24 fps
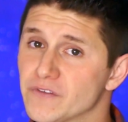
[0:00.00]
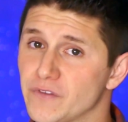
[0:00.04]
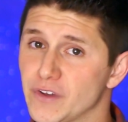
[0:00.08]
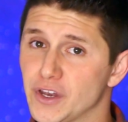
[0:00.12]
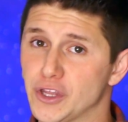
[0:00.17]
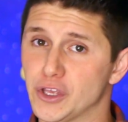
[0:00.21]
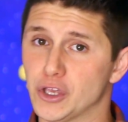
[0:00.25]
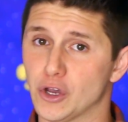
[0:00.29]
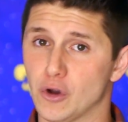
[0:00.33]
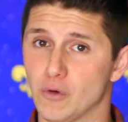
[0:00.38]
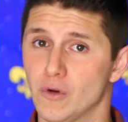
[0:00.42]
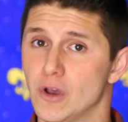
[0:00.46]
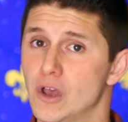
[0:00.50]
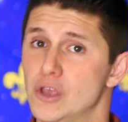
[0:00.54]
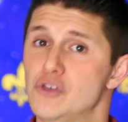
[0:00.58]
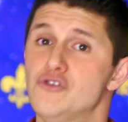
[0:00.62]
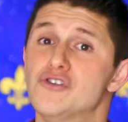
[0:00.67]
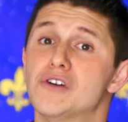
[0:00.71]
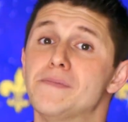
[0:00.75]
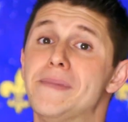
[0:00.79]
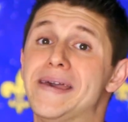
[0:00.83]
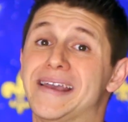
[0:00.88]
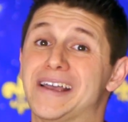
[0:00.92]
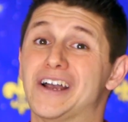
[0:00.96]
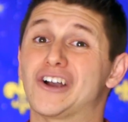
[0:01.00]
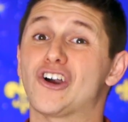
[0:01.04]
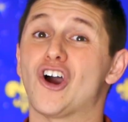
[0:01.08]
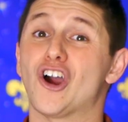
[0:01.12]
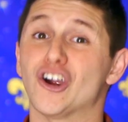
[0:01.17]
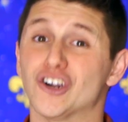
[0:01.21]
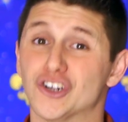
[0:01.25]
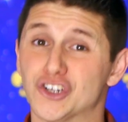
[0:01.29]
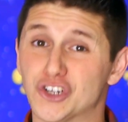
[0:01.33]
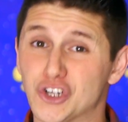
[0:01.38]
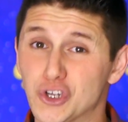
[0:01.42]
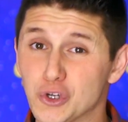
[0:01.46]
video, you can make a
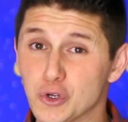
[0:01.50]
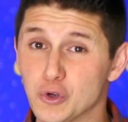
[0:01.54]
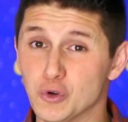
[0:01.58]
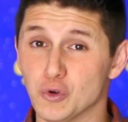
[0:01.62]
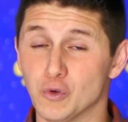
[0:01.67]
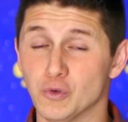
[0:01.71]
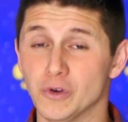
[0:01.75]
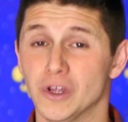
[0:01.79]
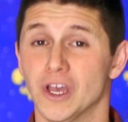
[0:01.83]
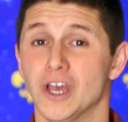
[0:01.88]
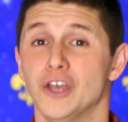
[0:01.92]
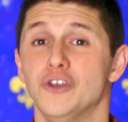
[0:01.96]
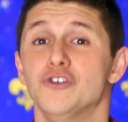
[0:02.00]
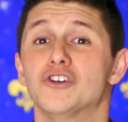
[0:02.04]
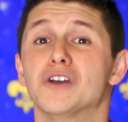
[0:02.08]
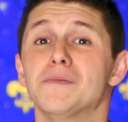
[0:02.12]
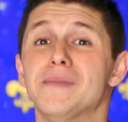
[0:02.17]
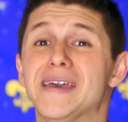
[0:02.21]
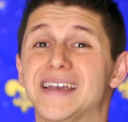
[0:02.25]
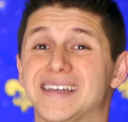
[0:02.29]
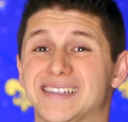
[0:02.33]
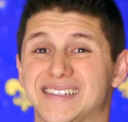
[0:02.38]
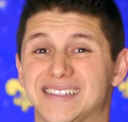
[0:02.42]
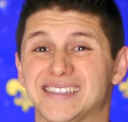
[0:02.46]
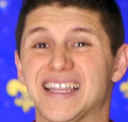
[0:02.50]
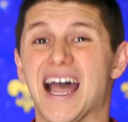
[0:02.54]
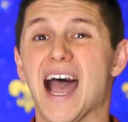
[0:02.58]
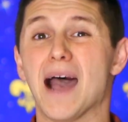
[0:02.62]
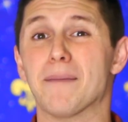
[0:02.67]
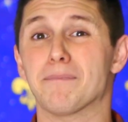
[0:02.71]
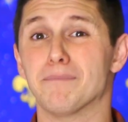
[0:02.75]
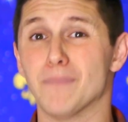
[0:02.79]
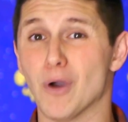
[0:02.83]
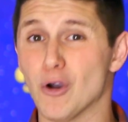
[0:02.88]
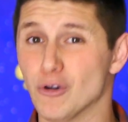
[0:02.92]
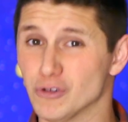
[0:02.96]
cartoon, you can make
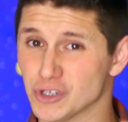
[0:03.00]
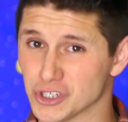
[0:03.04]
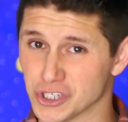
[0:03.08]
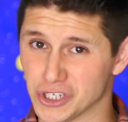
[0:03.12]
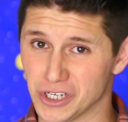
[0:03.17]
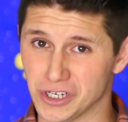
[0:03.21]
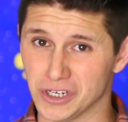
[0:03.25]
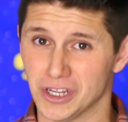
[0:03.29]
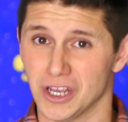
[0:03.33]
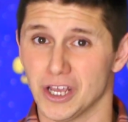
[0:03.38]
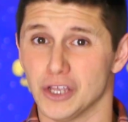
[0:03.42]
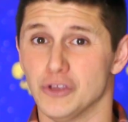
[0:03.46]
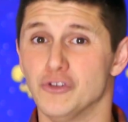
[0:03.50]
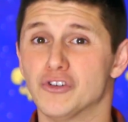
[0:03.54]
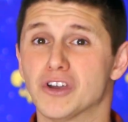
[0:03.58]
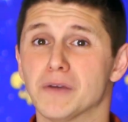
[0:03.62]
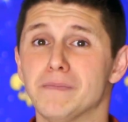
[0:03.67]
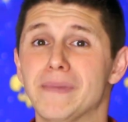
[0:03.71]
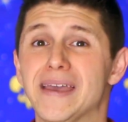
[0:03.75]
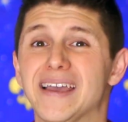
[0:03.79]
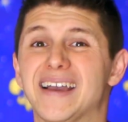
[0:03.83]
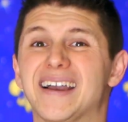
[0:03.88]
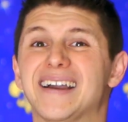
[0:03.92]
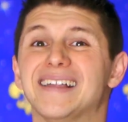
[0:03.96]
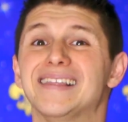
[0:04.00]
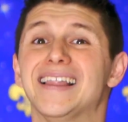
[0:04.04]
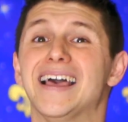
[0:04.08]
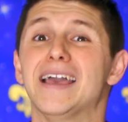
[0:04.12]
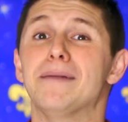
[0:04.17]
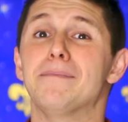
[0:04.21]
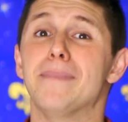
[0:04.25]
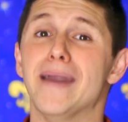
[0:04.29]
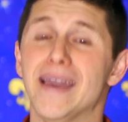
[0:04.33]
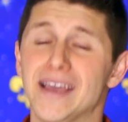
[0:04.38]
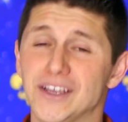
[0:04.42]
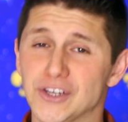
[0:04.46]
stop motion, you can make
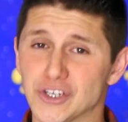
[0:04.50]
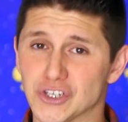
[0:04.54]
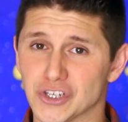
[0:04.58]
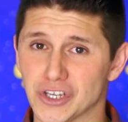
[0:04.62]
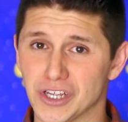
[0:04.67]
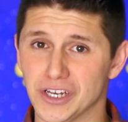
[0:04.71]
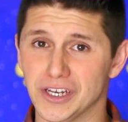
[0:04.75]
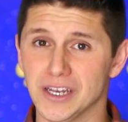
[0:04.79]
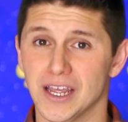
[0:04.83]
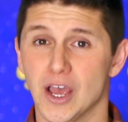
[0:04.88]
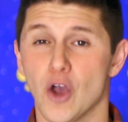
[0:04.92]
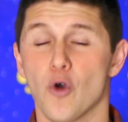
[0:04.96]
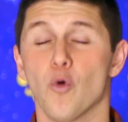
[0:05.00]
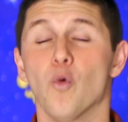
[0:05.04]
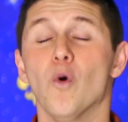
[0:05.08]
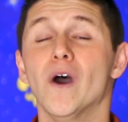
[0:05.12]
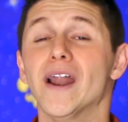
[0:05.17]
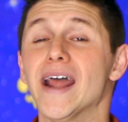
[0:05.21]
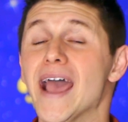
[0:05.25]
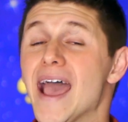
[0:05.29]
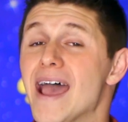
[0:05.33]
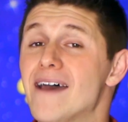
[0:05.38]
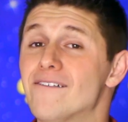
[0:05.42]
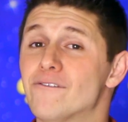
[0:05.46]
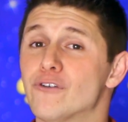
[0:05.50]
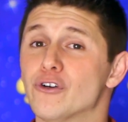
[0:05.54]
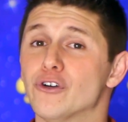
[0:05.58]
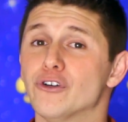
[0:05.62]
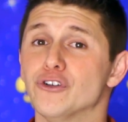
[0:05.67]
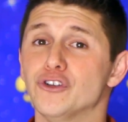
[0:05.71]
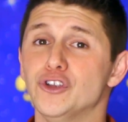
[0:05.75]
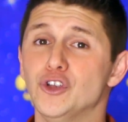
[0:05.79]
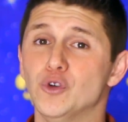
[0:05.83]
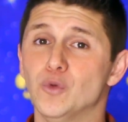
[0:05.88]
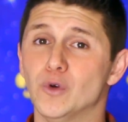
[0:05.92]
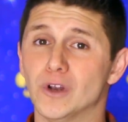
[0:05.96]
claymation, whatever
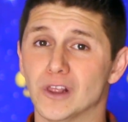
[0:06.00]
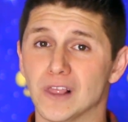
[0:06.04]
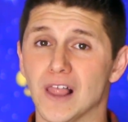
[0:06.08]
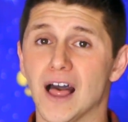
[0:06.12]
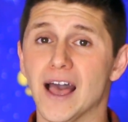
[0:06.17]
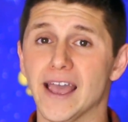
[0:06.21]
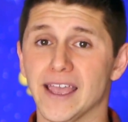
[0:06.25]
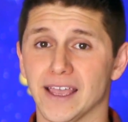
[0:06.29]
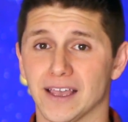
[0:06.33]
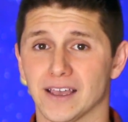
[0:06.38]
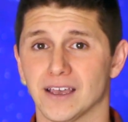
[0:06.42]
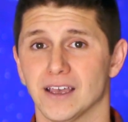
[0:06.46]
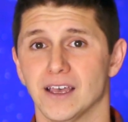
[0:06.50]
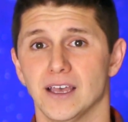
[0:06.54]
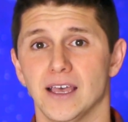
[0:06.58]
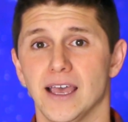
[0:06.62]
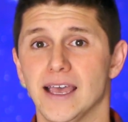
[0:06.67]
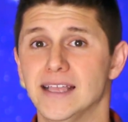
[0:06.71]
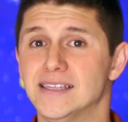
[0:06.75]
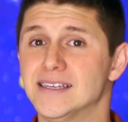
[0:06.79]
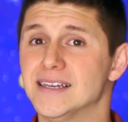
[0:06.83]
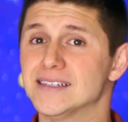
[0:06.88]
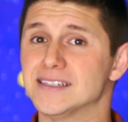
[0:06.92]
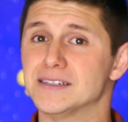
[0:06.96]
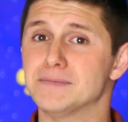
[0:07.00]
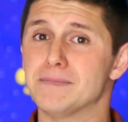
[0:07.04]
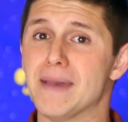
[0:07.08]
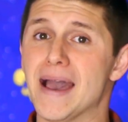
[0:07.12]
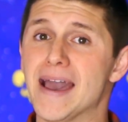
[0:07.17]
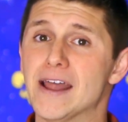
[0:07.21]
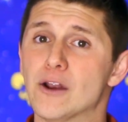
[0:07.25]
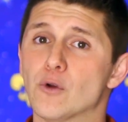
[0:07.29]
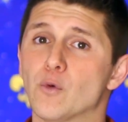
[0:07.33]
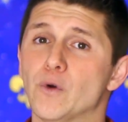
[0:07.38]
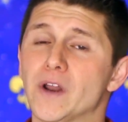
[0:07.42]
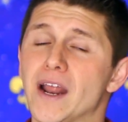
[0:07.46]
you would like. It doesn't
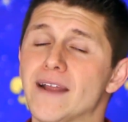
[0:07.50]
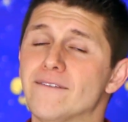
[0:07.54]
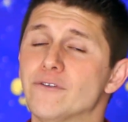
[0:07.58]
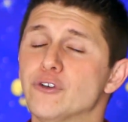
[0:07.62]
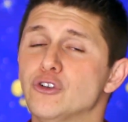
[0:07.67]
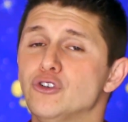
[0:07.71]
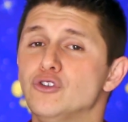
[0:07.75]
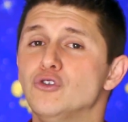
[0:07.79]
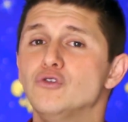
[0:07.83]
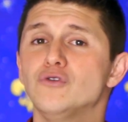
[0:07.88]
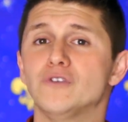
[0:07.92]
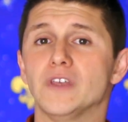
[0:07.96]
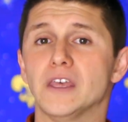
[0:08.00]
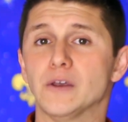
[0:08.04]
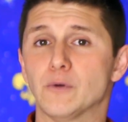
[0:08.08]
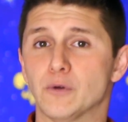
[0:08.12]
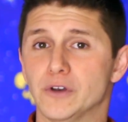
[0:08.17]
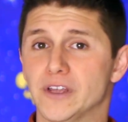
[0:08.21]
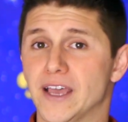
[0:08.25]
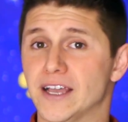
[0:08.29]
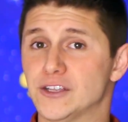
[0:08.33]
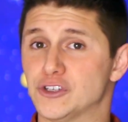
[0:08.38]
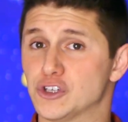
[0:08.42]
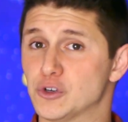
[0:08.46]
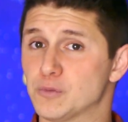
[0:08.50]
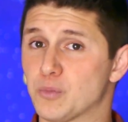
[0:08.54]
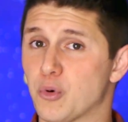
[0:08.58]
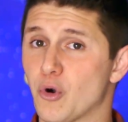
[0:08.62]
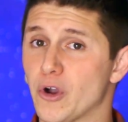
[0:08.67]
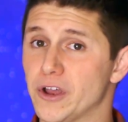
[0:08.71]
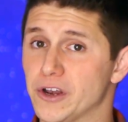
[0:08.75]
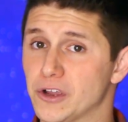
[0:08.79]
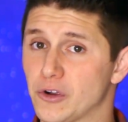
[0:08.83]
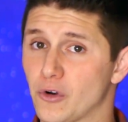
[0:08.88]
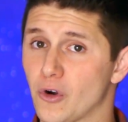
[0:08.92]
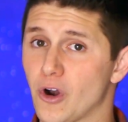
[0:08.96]
matter, whatever you think would get your
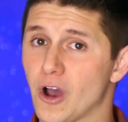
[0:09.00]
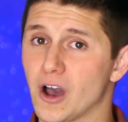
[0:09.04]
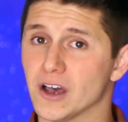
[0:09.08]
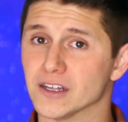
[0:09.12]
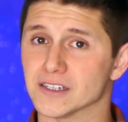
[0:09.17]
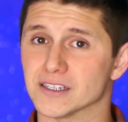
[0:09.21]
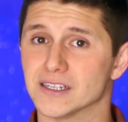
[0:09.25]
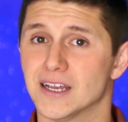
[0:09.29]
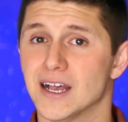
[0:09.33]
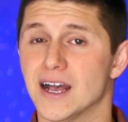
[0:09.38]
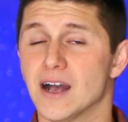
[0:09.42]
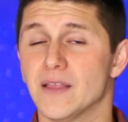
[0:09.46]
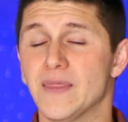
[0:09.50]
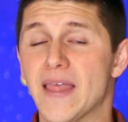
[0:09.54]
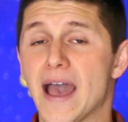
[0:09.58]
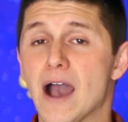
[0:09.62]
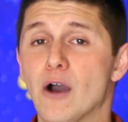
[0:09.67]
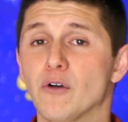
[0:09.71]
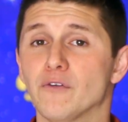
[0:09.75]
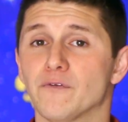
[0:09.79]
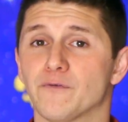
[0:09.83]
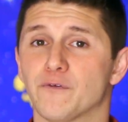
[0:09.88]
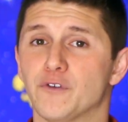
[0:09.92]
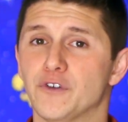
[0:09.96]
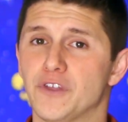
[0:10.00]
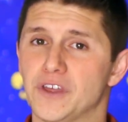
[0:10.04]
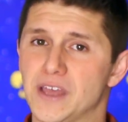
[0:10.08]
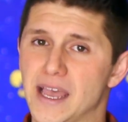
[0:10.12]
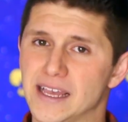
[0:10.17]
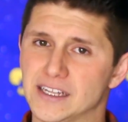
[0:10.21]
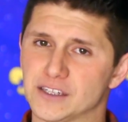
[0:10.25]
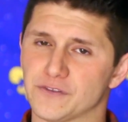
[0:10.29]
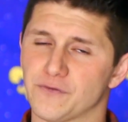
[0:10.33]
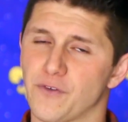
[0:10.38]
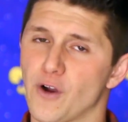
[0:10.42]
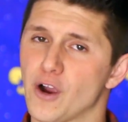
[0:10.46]
point across. Now,
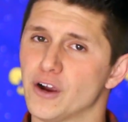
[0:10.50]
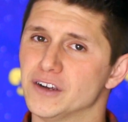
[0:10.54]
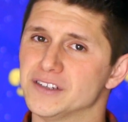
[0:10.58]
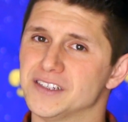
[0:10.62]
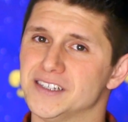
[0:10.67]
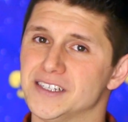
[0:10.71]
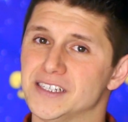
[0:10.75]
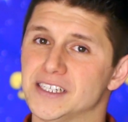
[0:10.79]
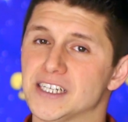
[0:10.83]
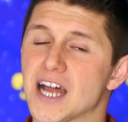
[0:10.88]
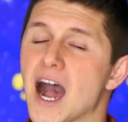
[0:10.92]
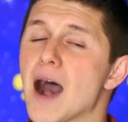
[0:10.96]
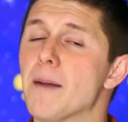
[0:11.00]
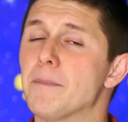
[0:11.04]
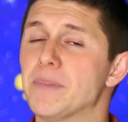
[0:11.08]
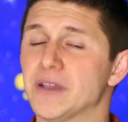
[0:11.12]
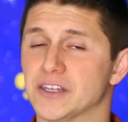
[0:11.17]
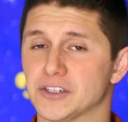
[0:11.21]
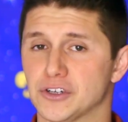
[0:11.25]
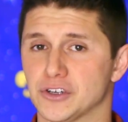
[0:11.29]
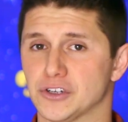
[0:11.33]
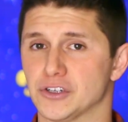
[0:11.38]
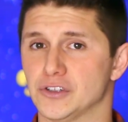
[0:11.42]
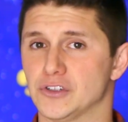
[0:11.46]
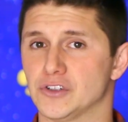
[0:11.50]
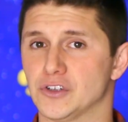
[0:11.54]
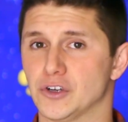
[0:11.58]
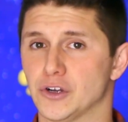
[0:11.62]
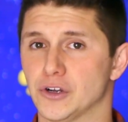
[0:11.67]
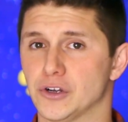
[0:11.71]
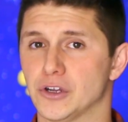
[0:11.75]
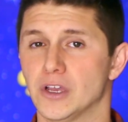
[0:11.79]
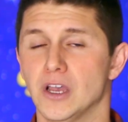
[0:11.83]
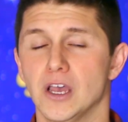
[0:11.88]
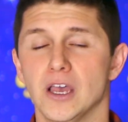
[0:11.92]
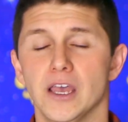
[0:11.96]
as far as the topics are
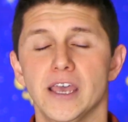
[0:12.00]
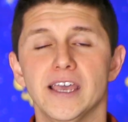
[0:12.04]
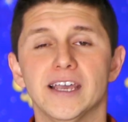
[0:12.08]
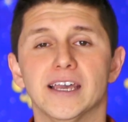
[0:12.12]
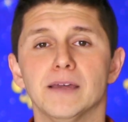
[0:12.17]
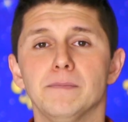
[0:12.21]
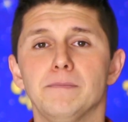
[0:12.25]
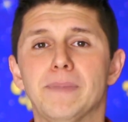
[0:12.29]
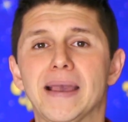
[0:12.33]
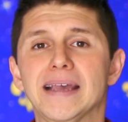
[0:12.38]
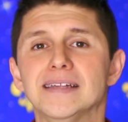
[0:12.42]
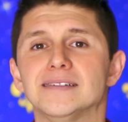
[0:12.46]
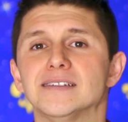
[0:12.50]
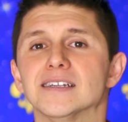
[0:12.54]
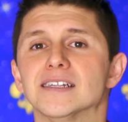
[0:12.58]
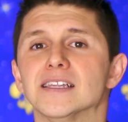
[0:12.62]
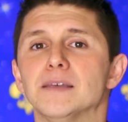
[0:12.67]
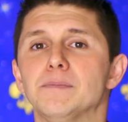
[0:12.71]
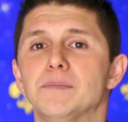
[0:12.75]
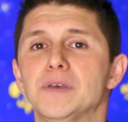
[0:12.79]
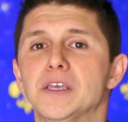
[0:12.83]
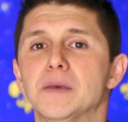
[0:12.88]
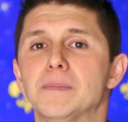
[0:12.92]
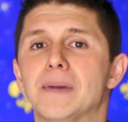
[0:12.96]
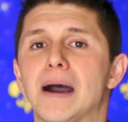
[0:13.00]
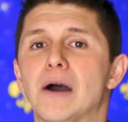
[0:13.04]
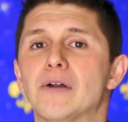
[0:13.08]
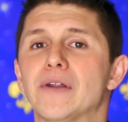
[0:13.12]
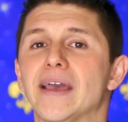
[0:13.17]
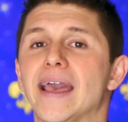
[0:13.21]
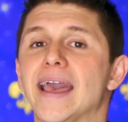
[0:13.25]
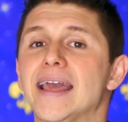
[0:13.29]
concerned, it can basically be about